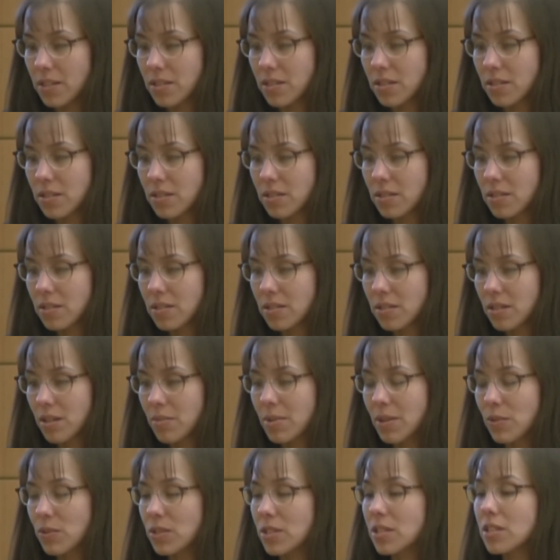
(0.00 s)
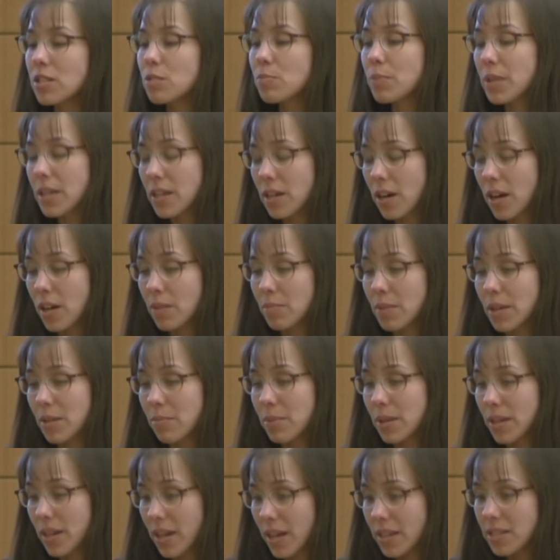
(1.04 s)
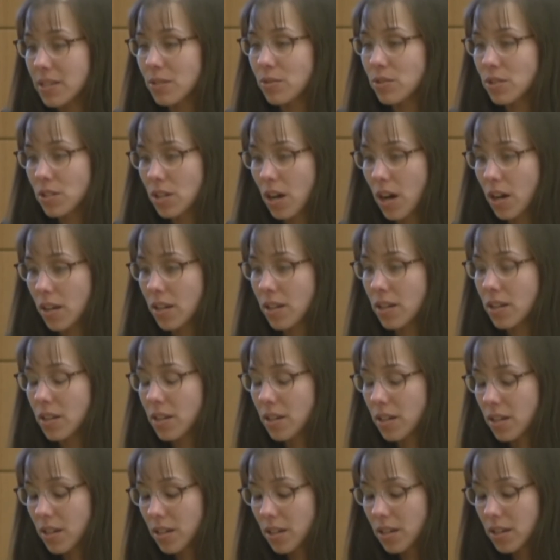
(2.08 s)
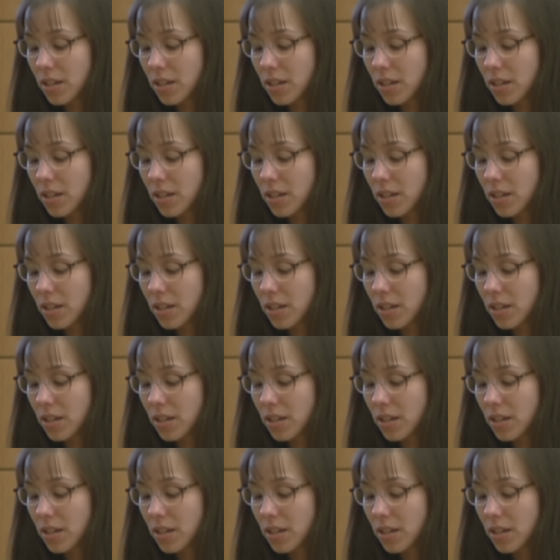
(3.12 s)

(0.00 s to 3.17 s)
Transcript: then go privately or, or just asked individually.